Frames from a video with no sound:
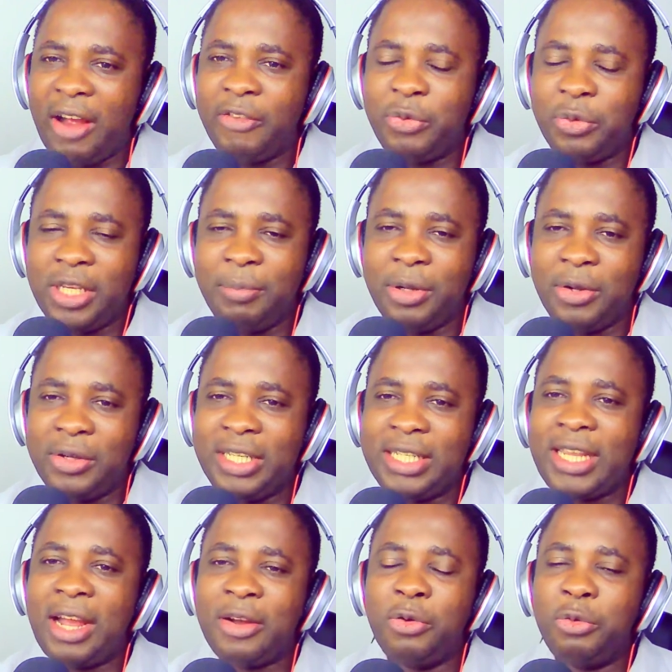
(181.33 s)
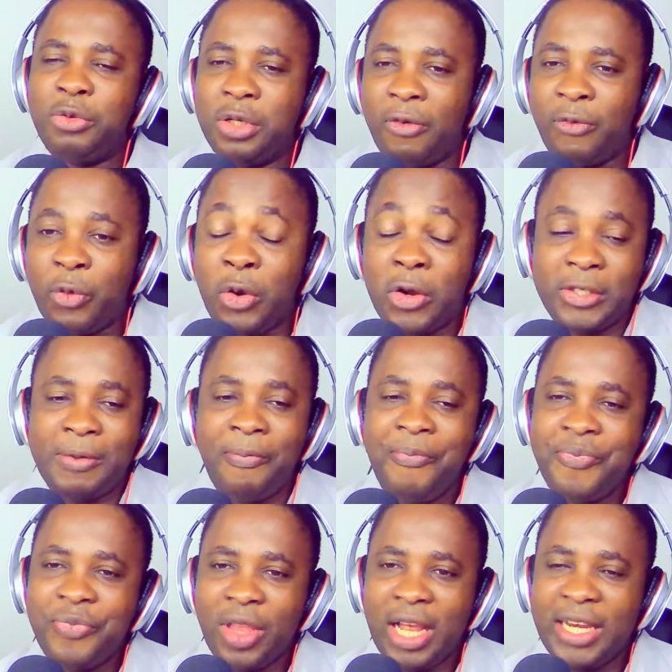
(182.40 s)
have today because these are countries, of course,
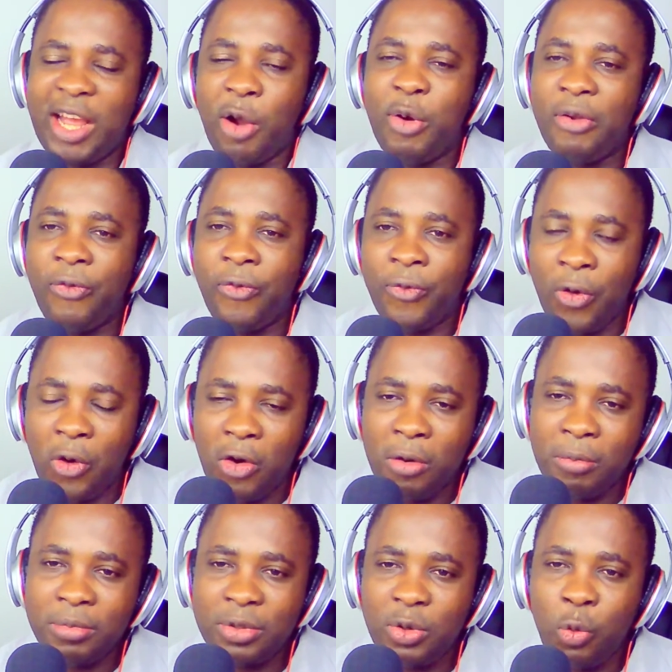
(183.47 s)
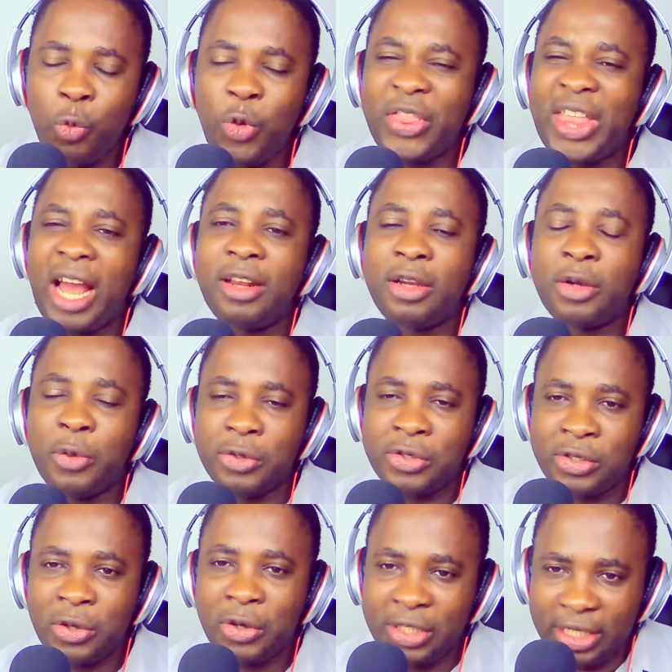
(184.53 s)
that were formed without
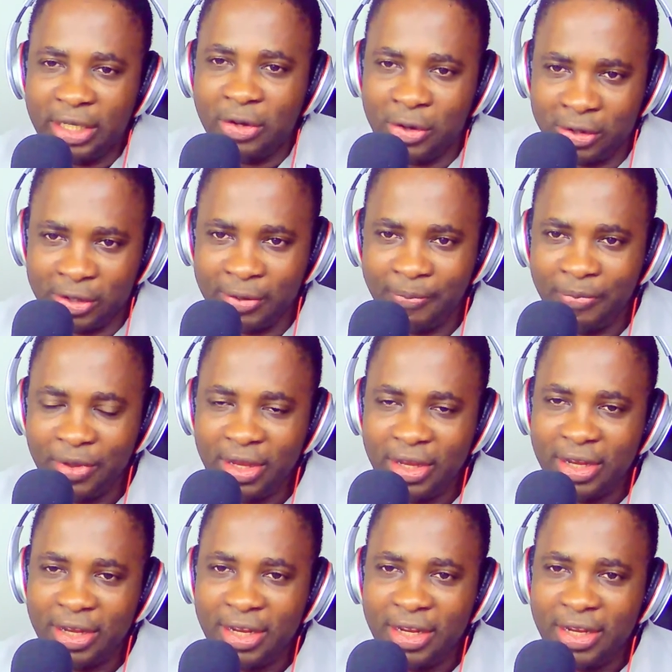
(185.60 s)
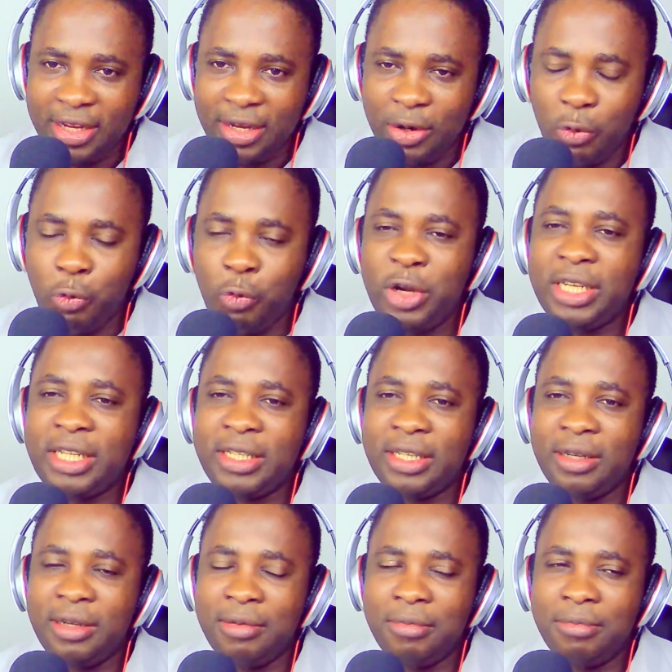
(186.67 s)
consulting us, which,
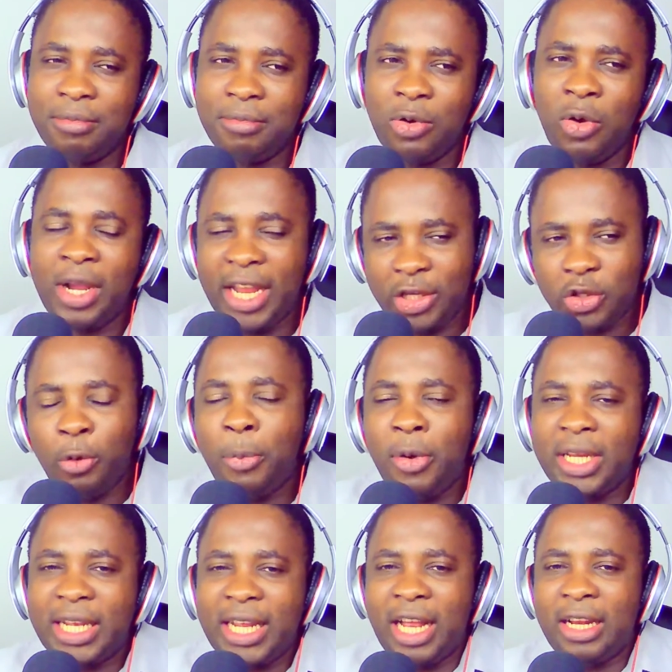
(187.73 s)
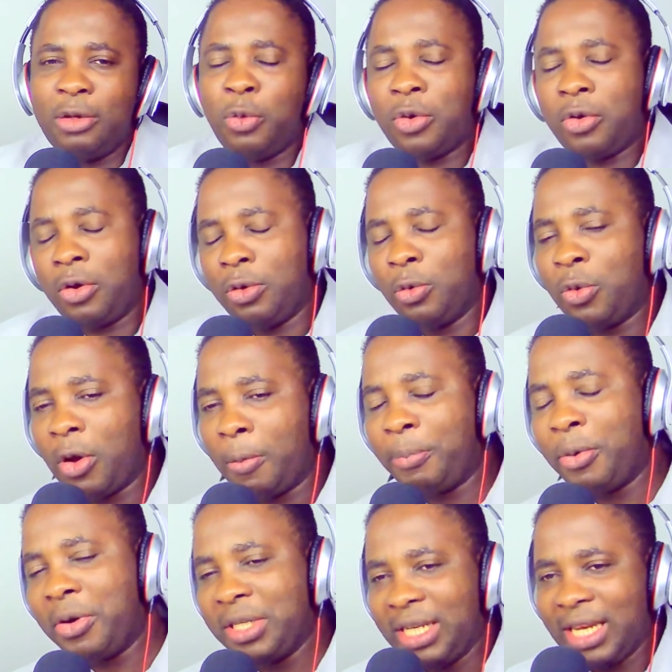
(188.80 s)
okay, somebody can look
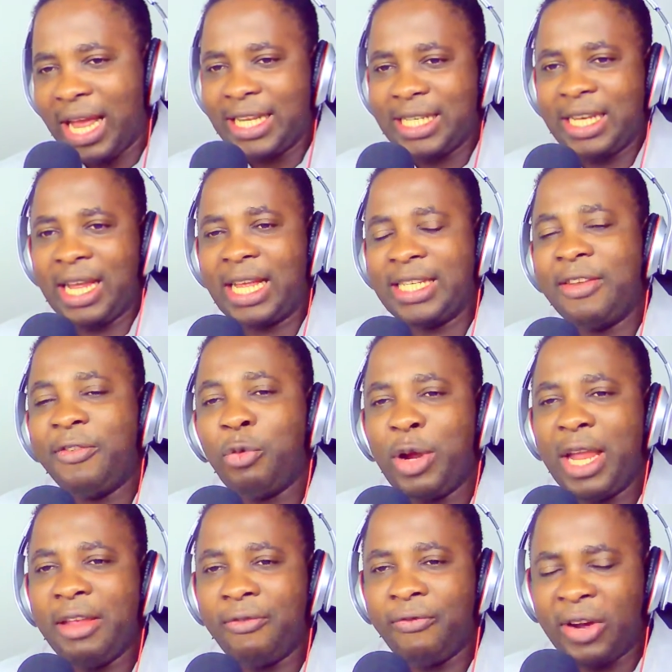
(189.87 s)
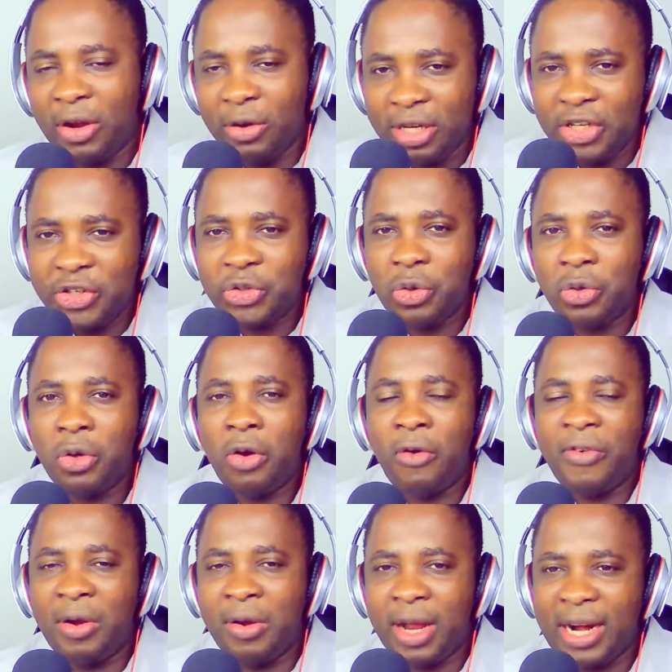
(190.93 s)
upon it as if it were a violation
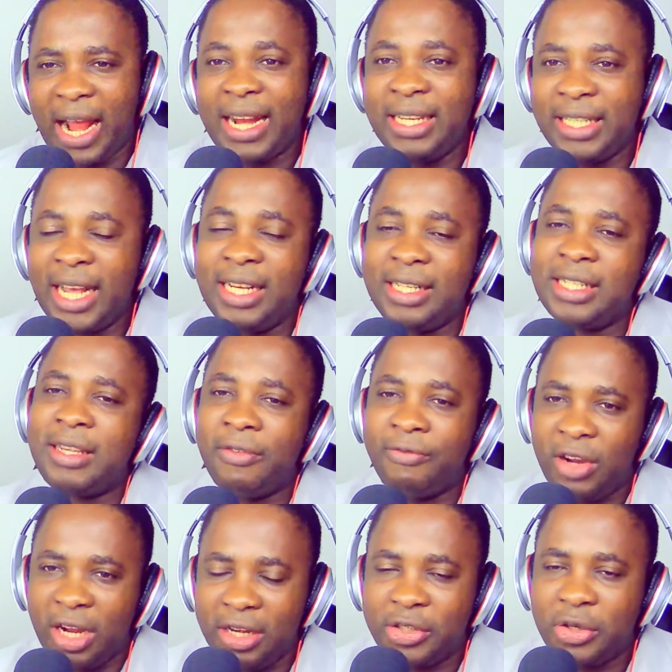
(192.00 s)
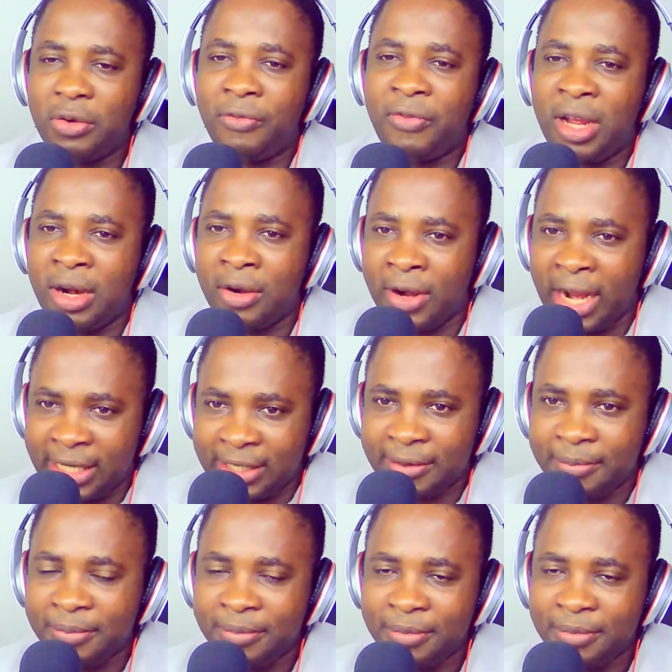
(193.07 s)
of our right. Here it is a violation of our right.